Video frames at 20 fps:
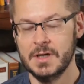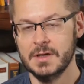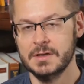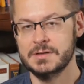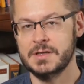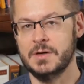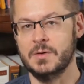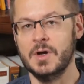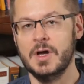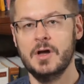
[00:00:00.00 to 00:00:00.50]

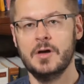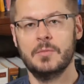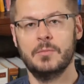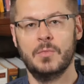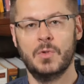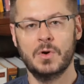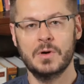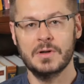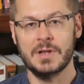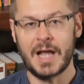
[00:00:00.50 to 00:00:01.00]
So,
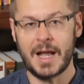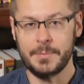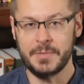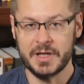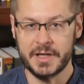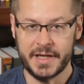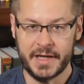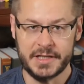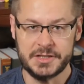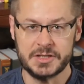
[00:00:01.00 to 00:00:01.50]
moral
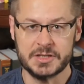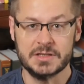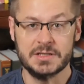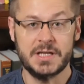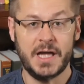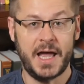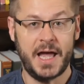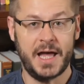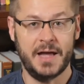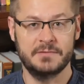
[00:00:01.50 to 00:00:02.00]
obligations
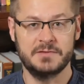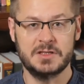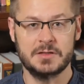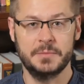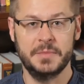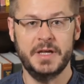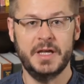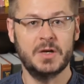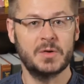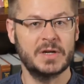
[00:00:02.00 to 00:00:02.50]
have
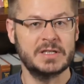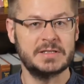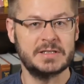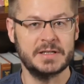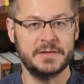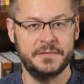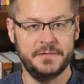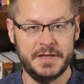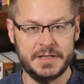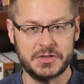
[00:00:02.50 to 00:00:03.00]
some interesting
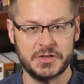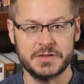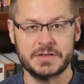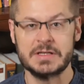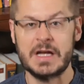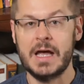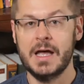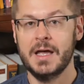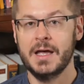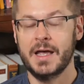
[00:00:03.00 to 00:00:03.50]
features,
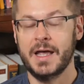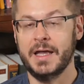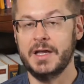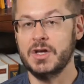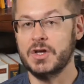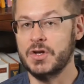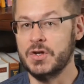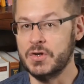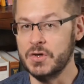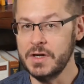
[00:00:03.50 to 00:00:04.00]
and a
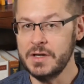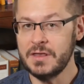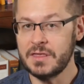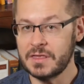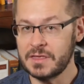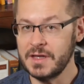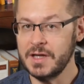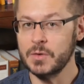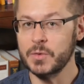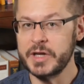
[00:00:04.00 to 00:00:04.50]
good
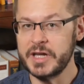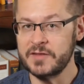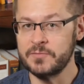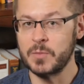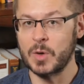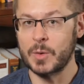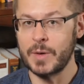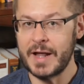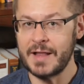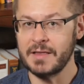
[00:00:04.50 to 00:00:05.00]
theory of
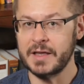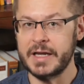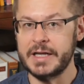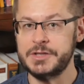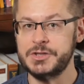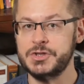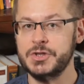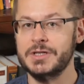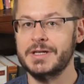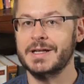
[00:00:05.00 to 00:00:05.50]
morality
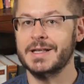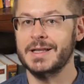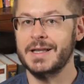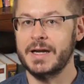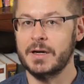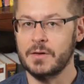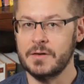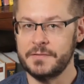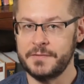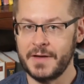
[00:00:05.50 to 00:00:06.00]
should
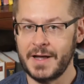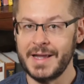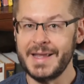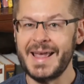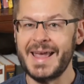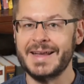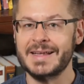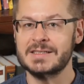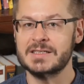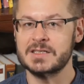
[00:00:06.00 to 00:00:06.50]
clarify
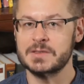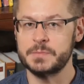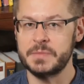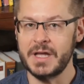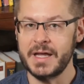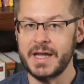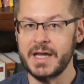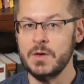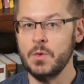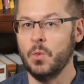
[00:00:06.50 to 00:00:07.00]
and
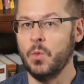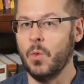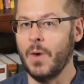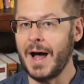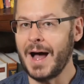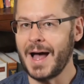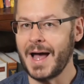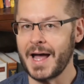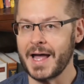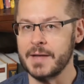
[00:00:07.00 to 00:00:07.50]
explain
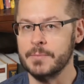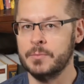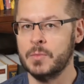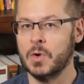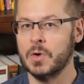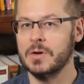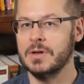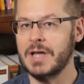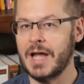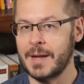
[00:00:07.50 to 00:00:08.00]
why
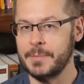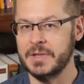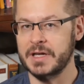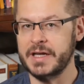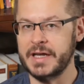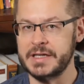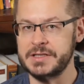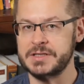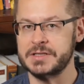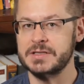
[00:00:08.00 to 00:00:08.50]
moral
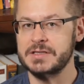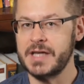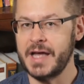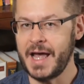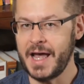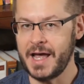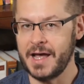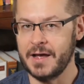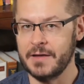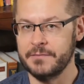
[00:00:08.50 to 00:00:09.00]
obligations
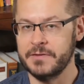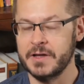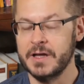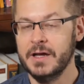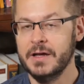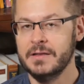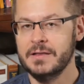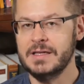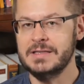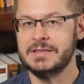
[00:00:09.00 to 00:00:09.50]
have
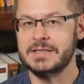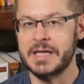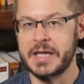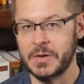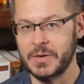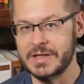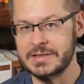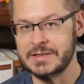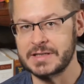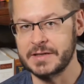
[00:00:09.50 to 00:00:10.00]
these
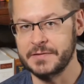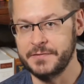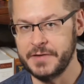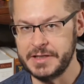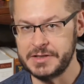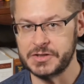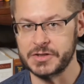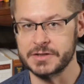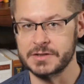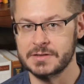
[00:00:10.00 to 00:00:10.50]
interesting
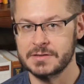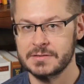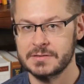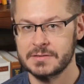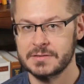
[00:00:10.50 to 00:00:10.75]
features.